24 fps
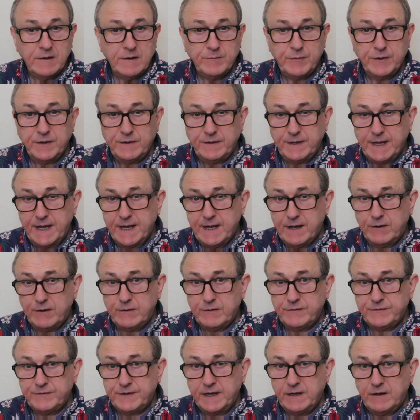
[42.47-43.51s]
But
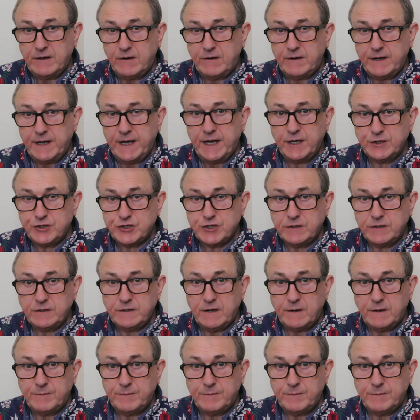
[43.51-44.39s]
now they are edging